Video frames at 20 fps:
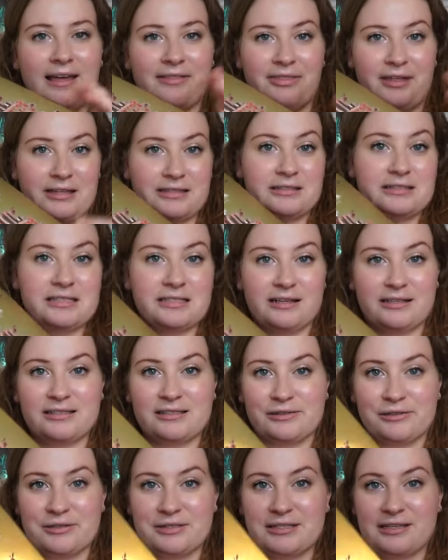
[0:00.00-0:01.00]
that's
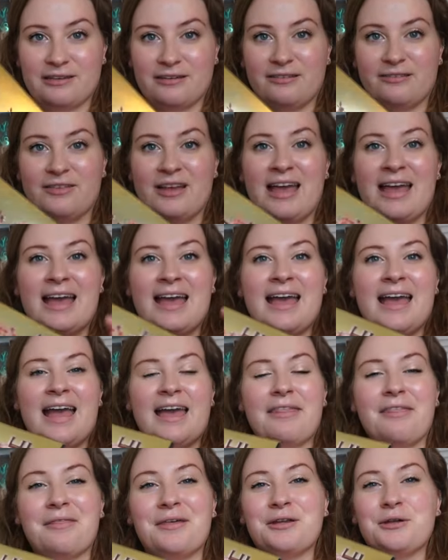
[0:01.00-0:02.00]
exclusive
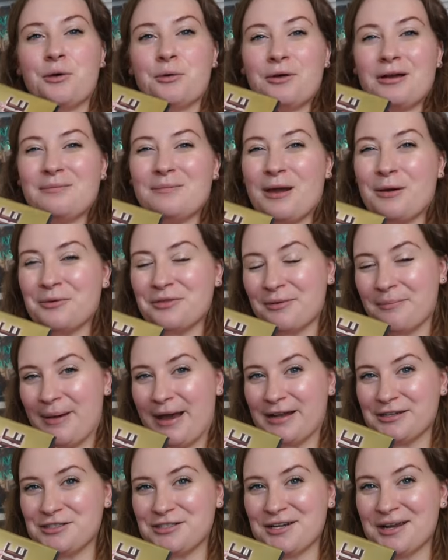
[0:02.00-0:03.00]
and then they don't come out with a
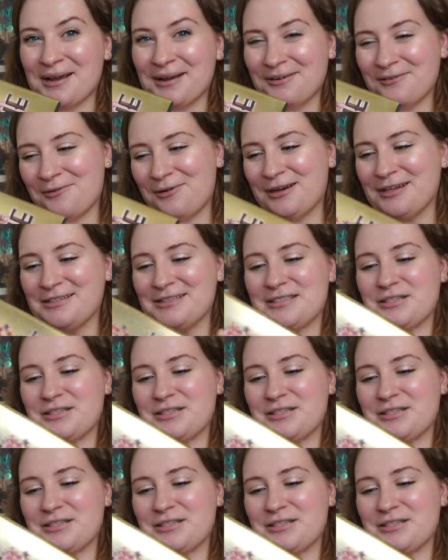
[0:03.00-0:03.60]
matching one.